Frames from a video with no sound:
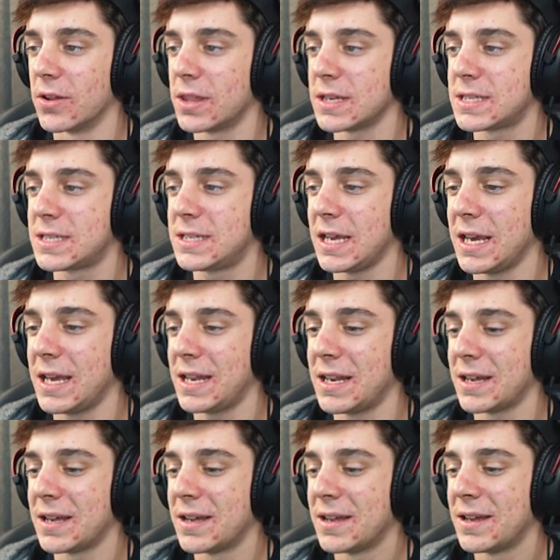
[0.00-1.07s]
This
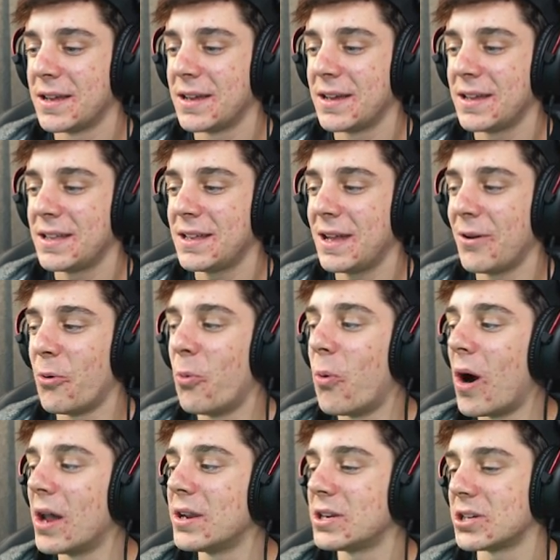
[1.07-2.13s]
did
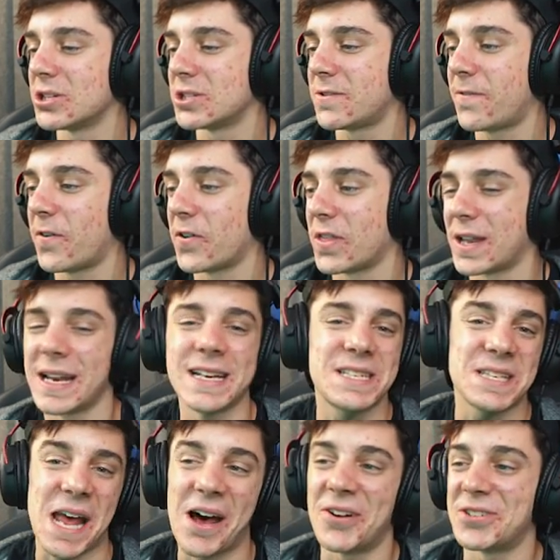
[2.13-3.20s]
wonders for the
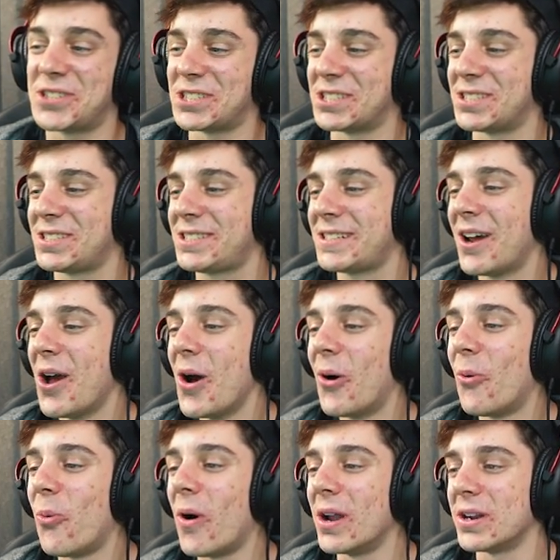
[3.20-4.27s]
nostalgia's
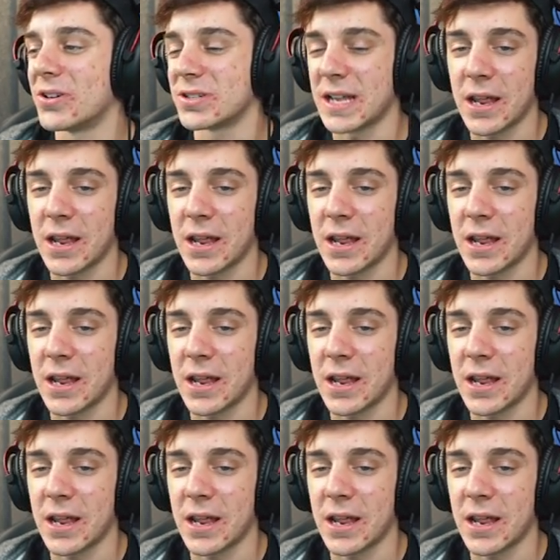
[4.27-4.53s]
wonders.